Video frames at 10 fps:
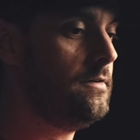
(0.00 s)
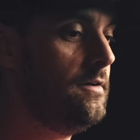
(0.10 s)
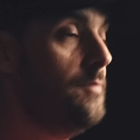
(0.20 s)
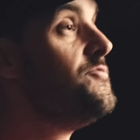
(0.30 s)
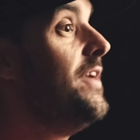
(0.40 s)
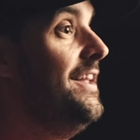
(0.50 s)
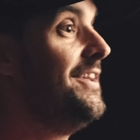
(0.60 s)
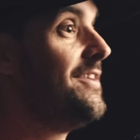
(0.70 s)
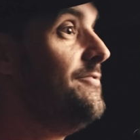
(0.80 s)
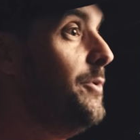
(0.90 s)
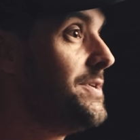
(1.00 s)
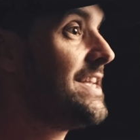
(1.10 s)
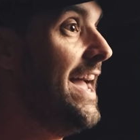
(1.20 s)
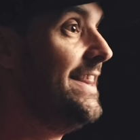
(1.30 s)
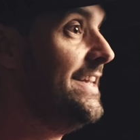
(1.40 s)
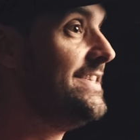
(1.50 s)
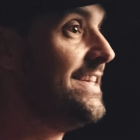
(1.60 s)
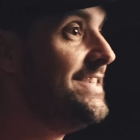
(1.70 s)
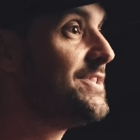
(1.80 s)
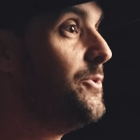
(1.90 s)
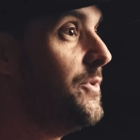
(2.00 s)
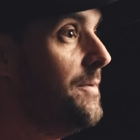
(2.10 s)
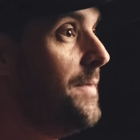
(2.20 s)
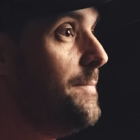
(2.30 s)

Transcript: I'm really looking forward to getting these installed on my